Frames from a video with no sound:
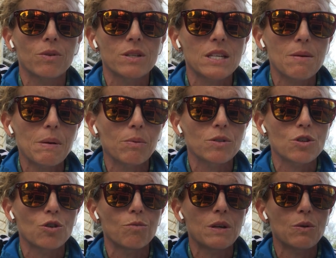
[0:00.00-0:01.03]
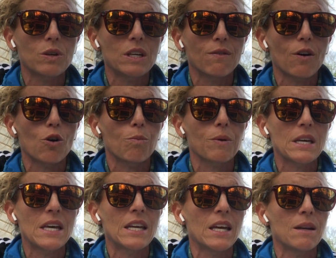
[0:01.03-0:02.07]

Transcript: the same people to whom he would give hope in